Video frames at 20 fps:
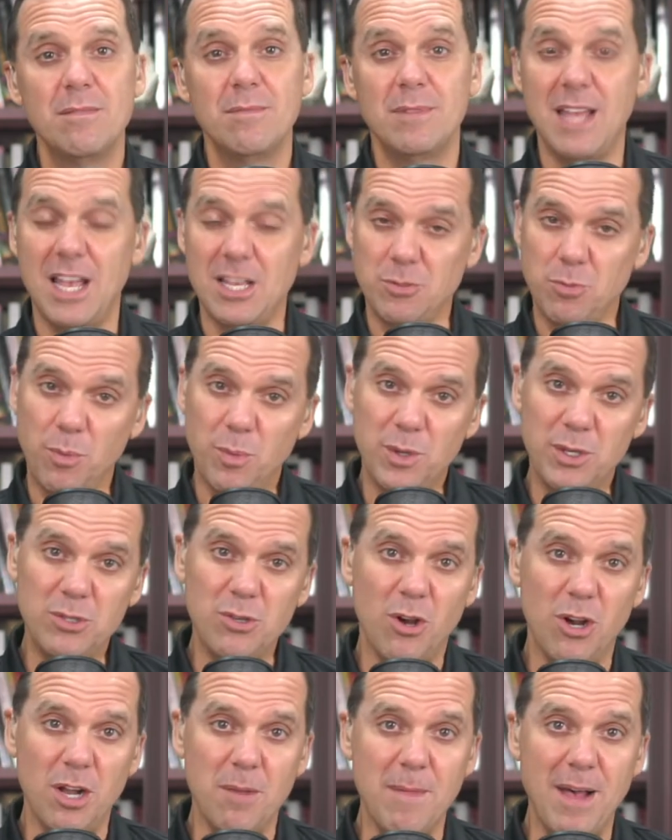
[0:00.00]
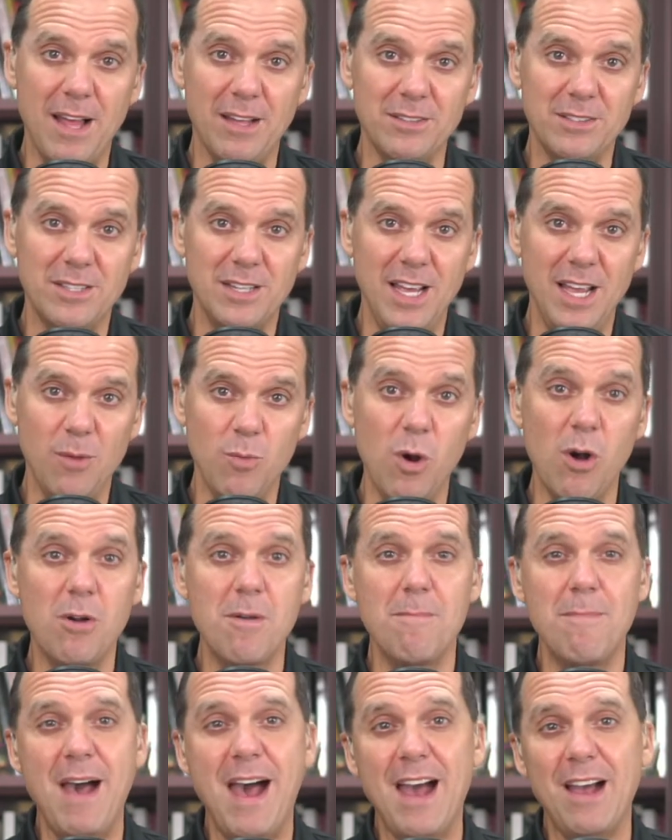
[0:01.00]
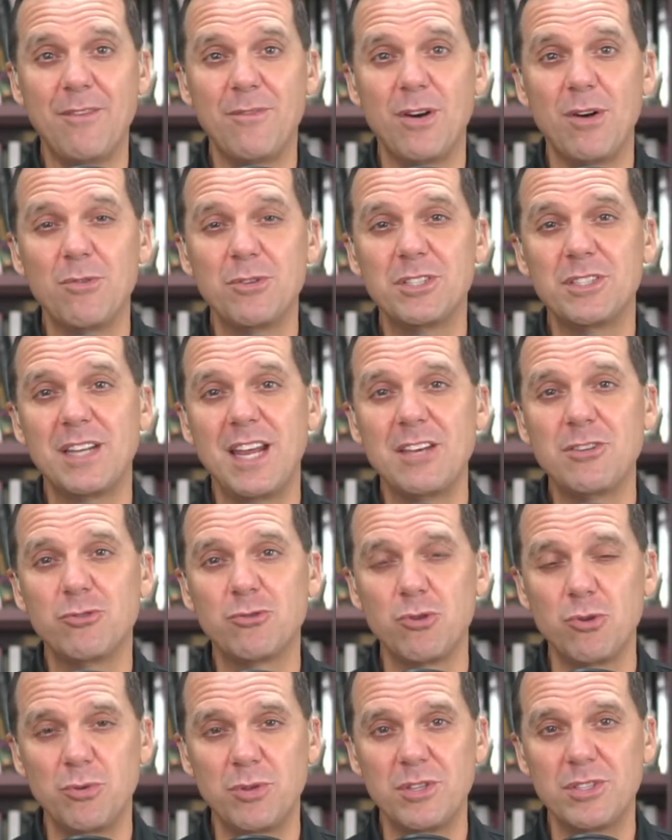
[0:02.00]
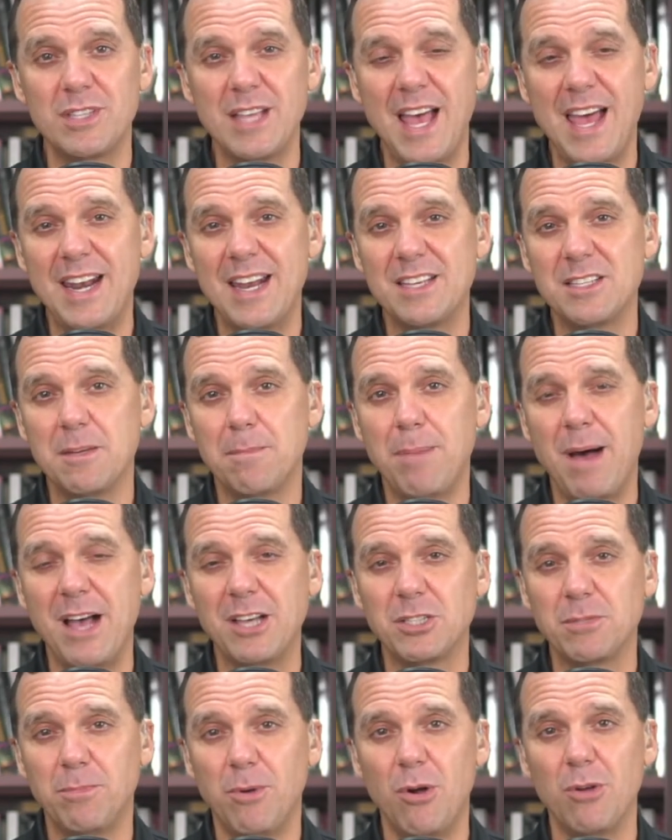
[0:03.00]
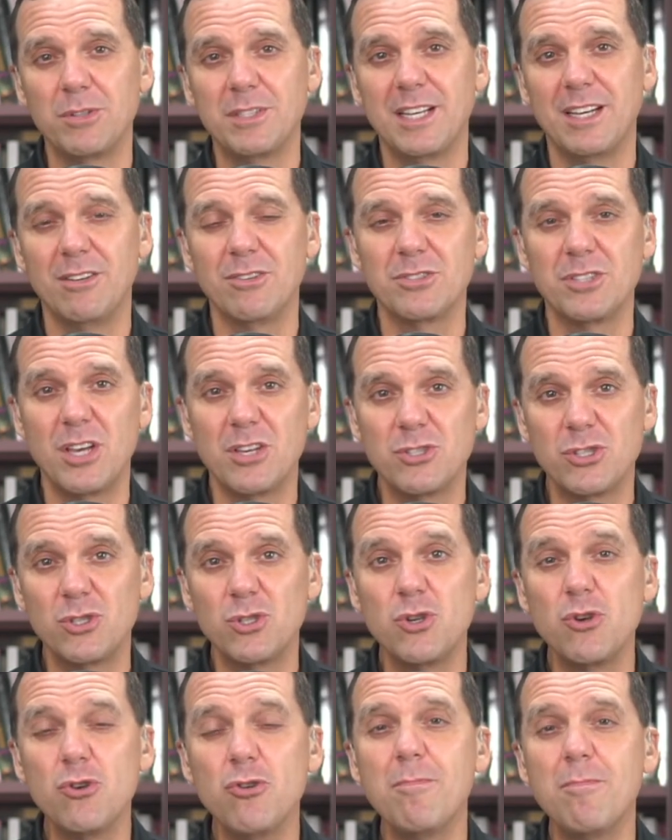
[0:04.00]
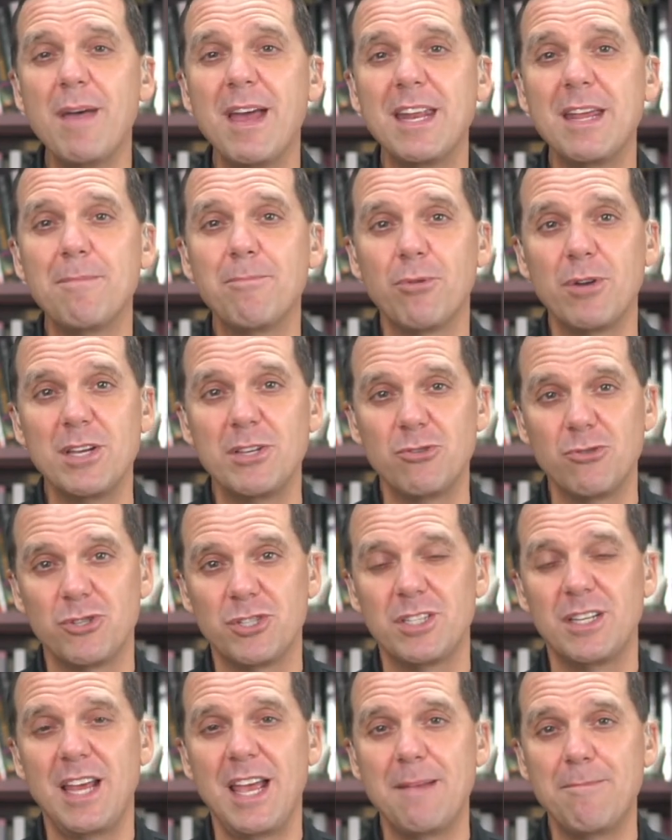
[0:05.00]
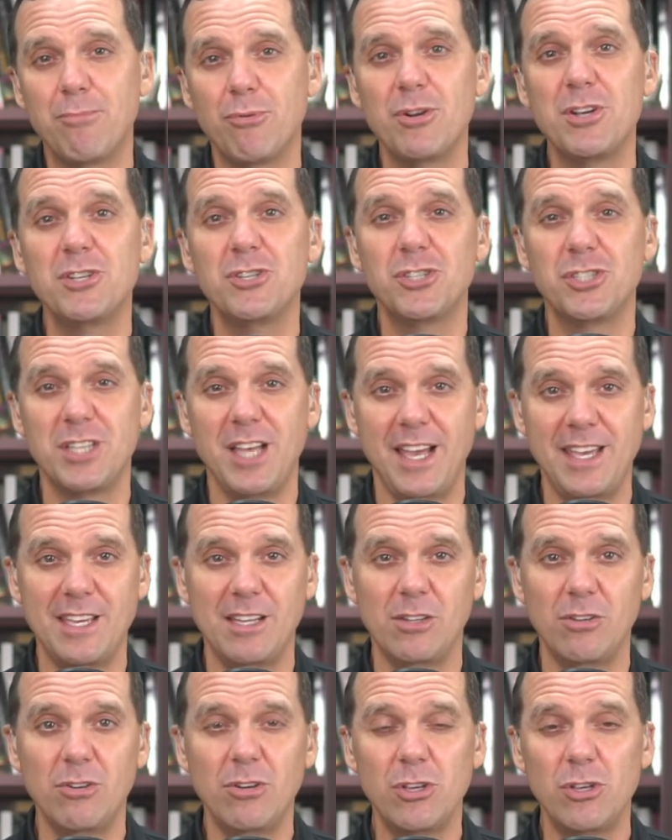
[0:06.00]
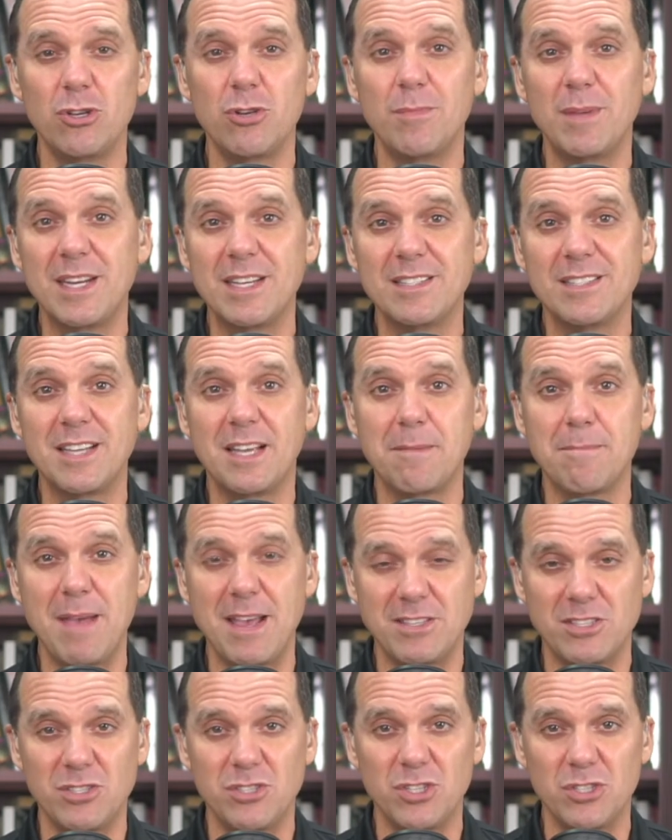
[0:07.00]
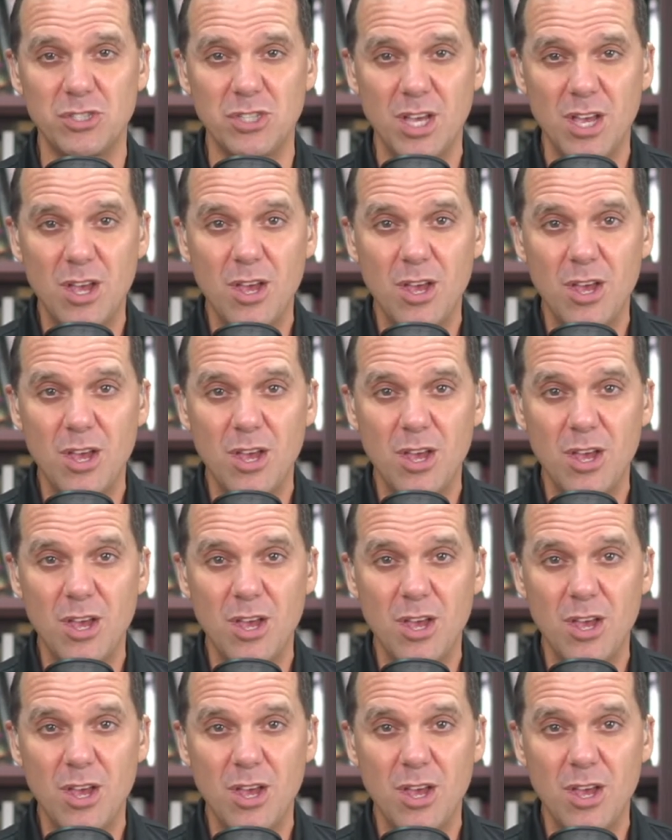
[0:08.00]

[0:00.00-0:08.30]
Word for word: That's what we're going to talk about today. Welcome back, folks. Today's truth is that, as Apostle Paul tells us, too many preachers today preach secular, humanistic messages